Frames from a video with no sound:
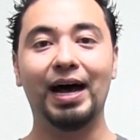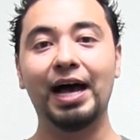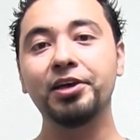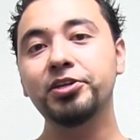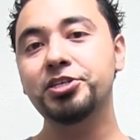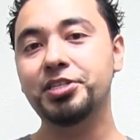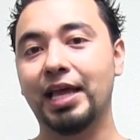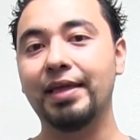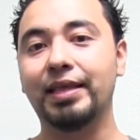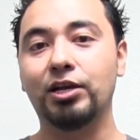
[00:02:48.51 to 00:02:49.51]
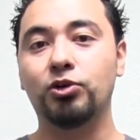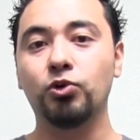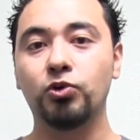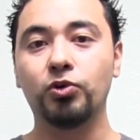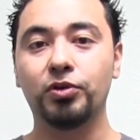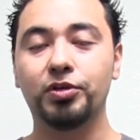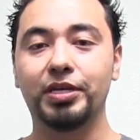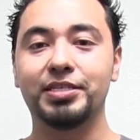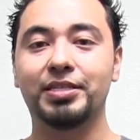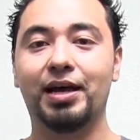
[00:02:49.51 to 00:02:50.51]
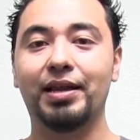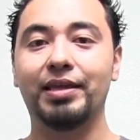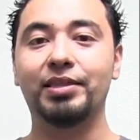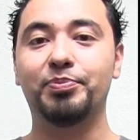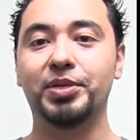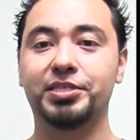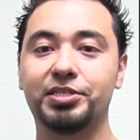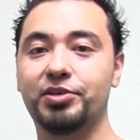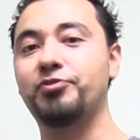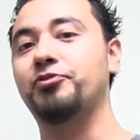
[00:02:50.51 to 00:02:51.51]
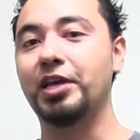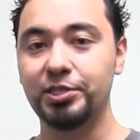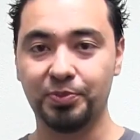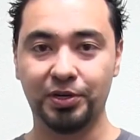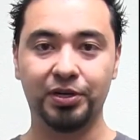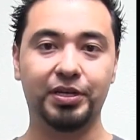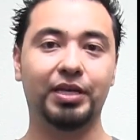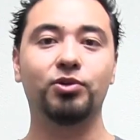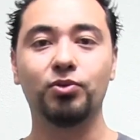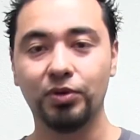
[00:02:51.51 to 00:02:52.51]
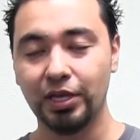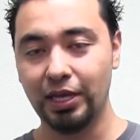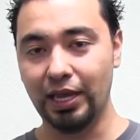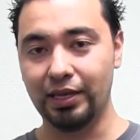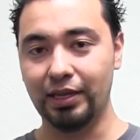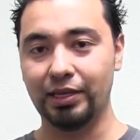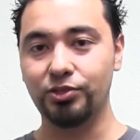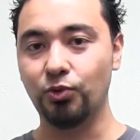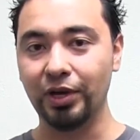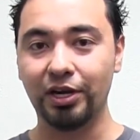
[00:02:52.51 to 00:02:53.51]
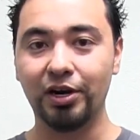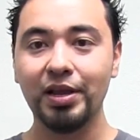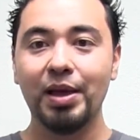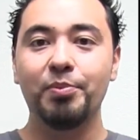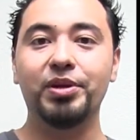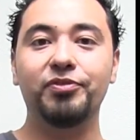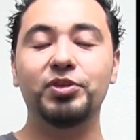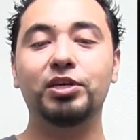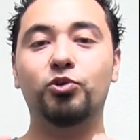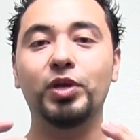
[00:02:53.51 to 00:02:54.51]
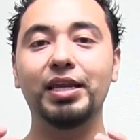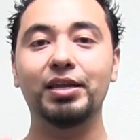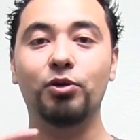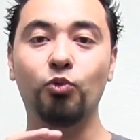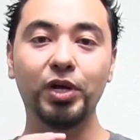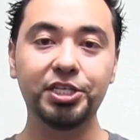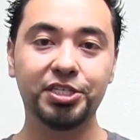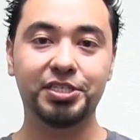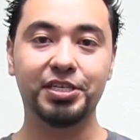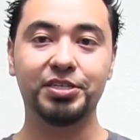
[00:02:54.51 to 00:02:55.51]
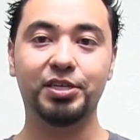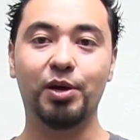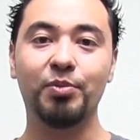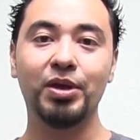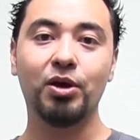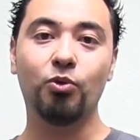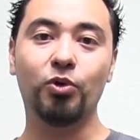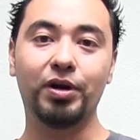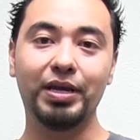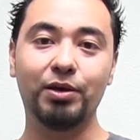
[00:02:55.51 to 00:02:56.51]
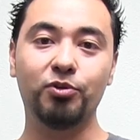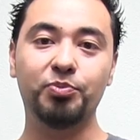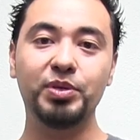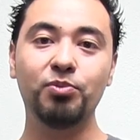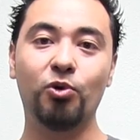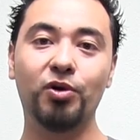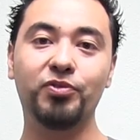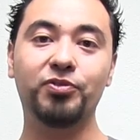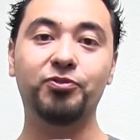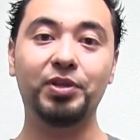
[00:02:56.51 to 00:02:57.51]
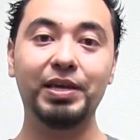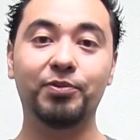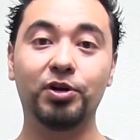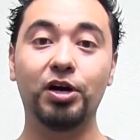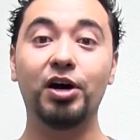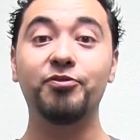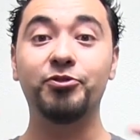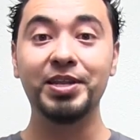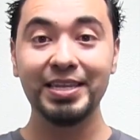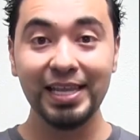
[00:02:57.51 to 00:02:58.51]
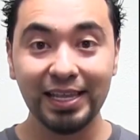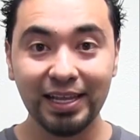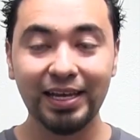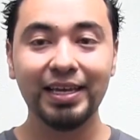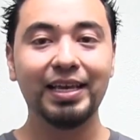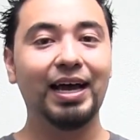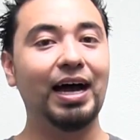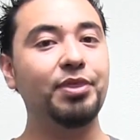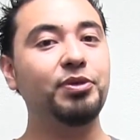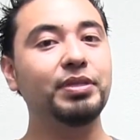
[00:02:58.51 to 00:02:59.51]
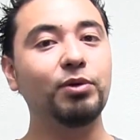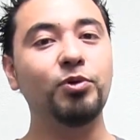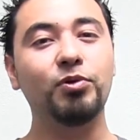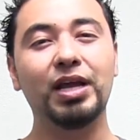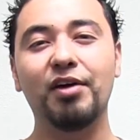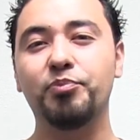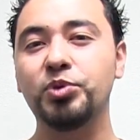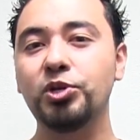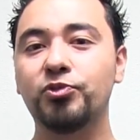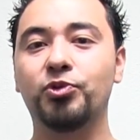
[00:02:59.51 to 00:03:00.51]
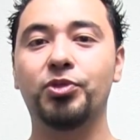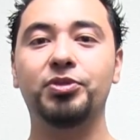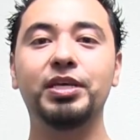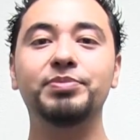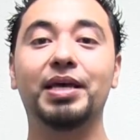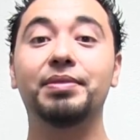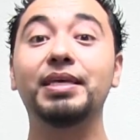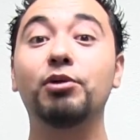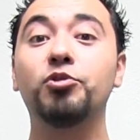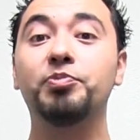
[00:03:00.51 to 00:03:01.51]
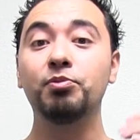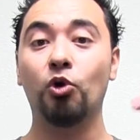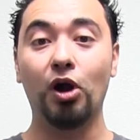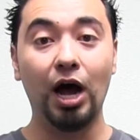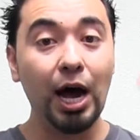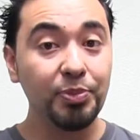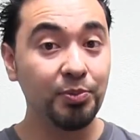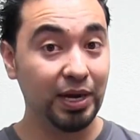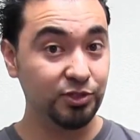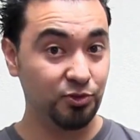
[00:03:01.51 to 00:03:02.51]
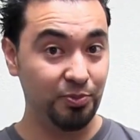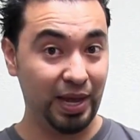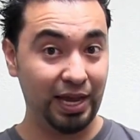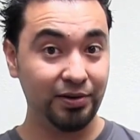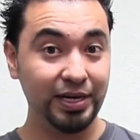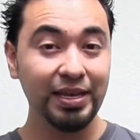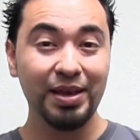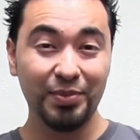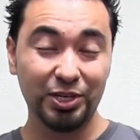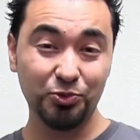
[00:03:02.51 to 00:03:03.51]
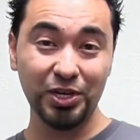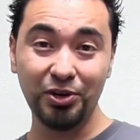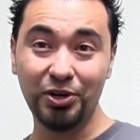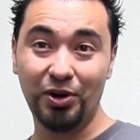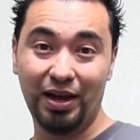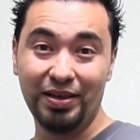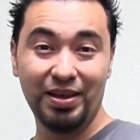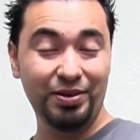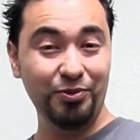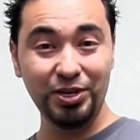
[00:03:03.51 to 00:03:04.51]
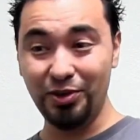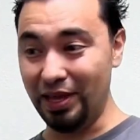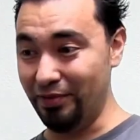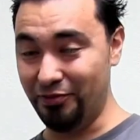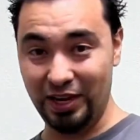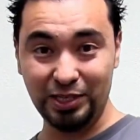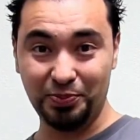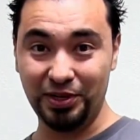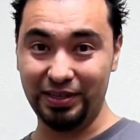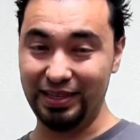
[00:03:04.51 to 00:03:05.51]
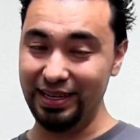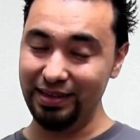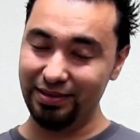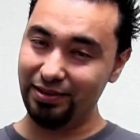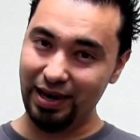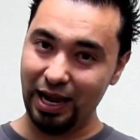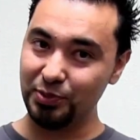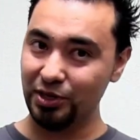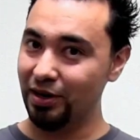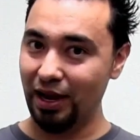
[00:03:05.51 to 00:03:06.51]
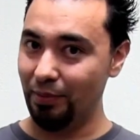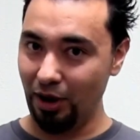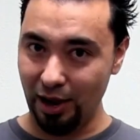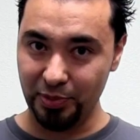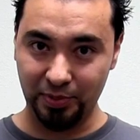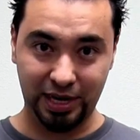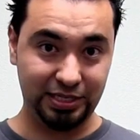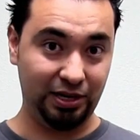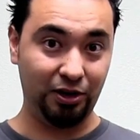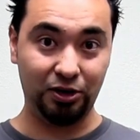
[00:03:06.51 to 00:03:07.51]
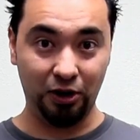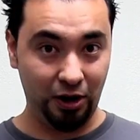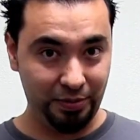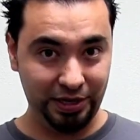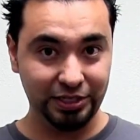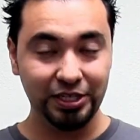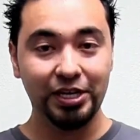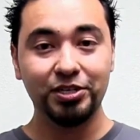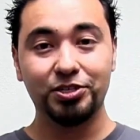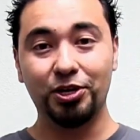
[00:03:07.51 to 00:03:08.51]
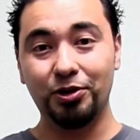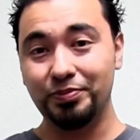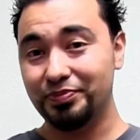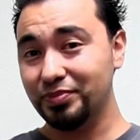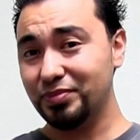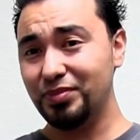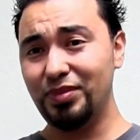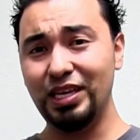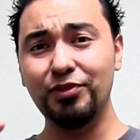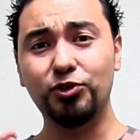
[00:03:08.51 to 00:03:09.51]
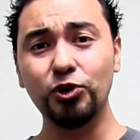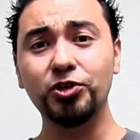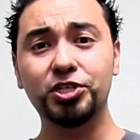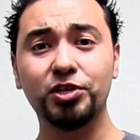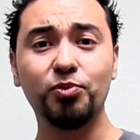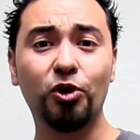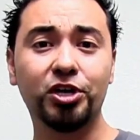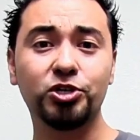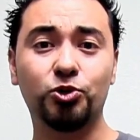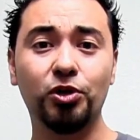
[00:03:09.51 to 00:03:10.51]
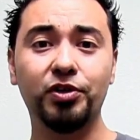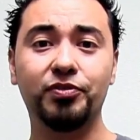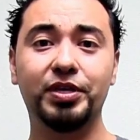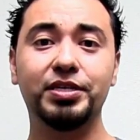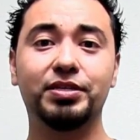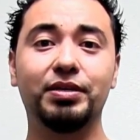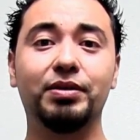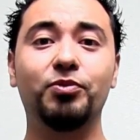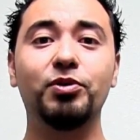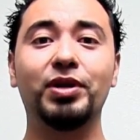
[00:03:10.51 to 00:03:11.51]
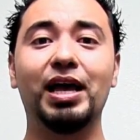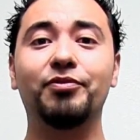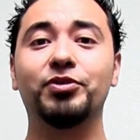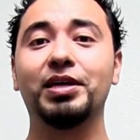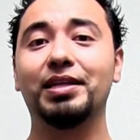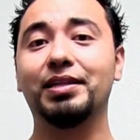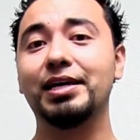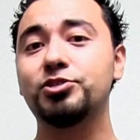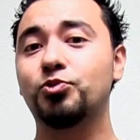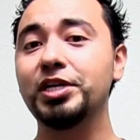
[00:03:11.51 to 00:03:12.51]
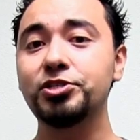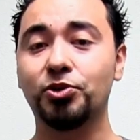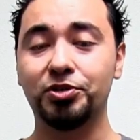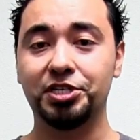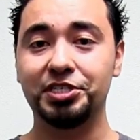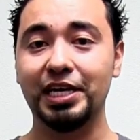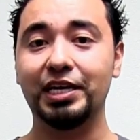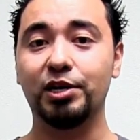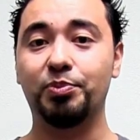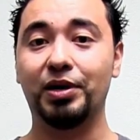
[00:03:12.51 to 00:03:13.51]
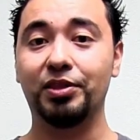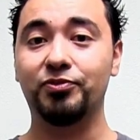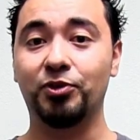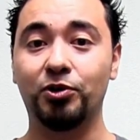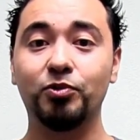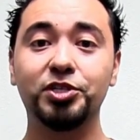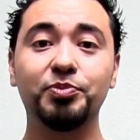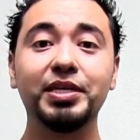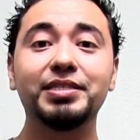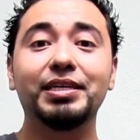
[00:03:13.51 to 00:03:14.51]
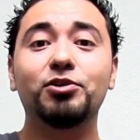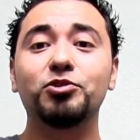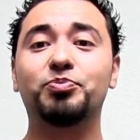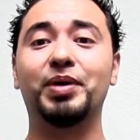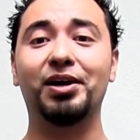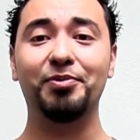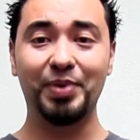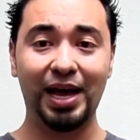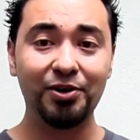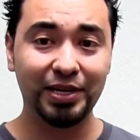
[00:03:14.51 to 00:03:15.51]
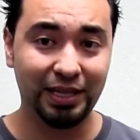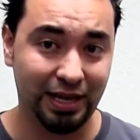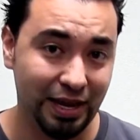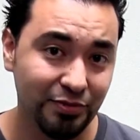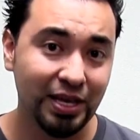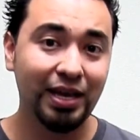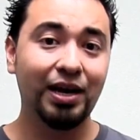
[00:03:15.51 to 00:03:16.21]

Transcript: I understand that Google is not in the business of Facebook and Google and Twitter, but if they created a widget system where it would be more of the flavor of vanilla, I think that we would have beautiful themes. I think be more optimized for battery, because we don't know how. We know that Facebook, their apps are not optimized and are garbage. So if Google took more control of this, we would have less resources taken up by the phone, which means equals better battery life.